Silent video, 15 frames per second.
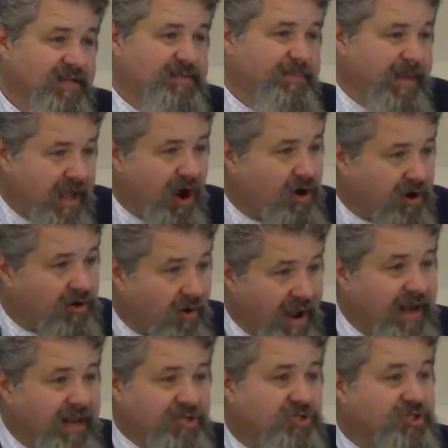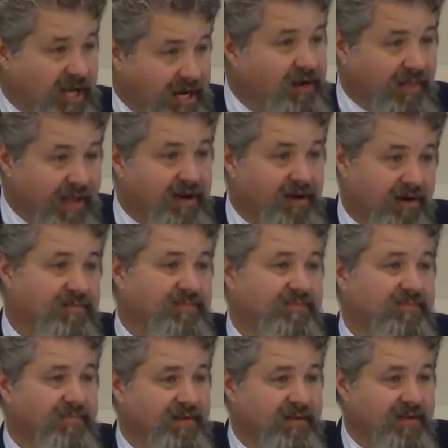to be her greatest cheerleader,
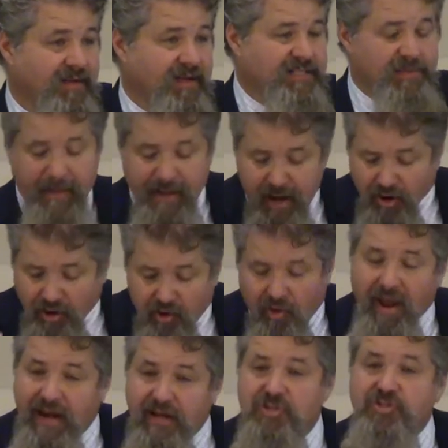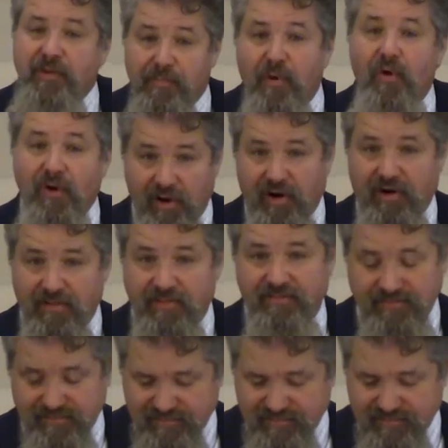to be her greatest supporter,